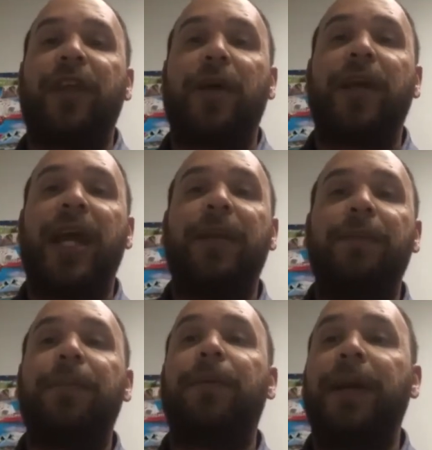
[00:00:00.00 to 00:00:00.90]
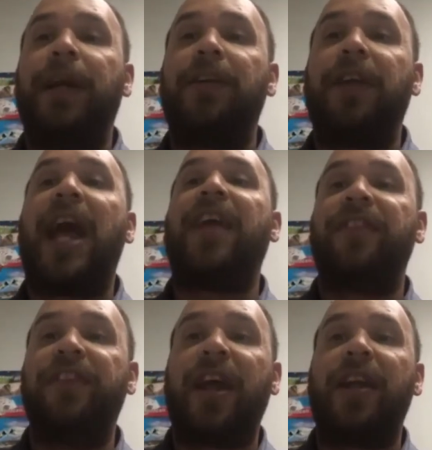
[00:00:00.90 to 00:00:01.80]
so that way I can be prepared to
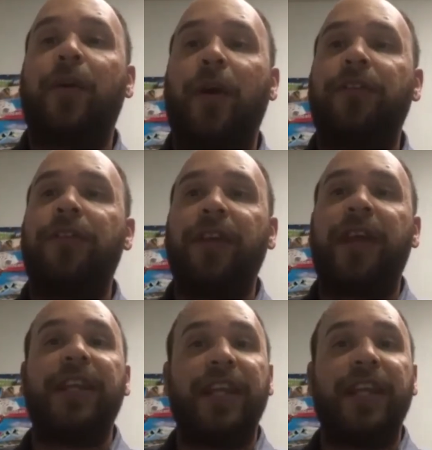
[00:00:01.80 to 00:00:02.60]
ask these kind of questions at